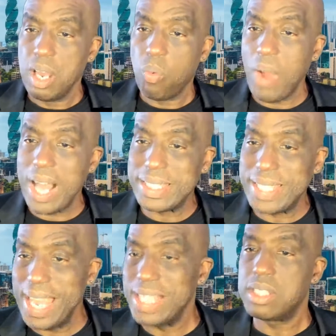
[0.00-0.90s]
while
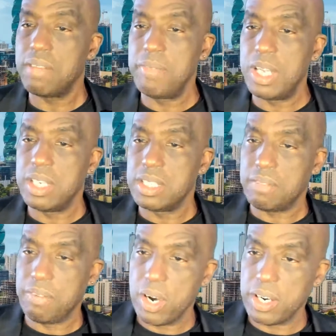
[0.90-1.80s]
tens of millions
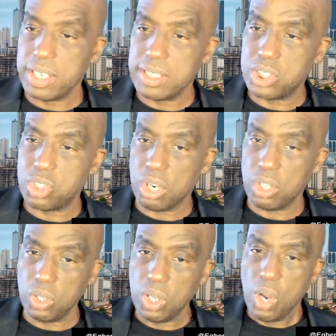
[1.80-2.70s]
of Americans
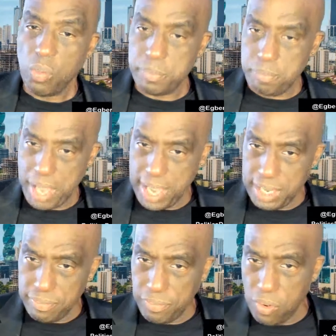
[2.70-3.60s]
struggle with
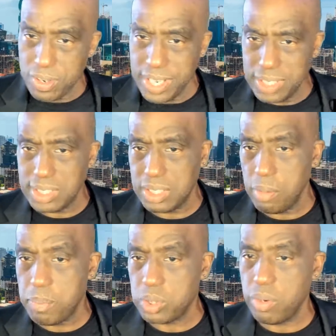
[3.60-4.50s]
paying for necessary
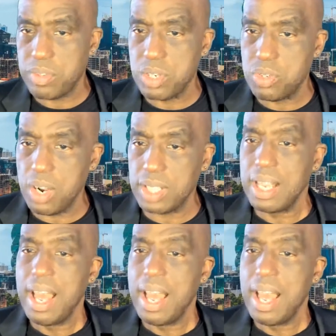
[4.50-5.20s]
prescription drugs,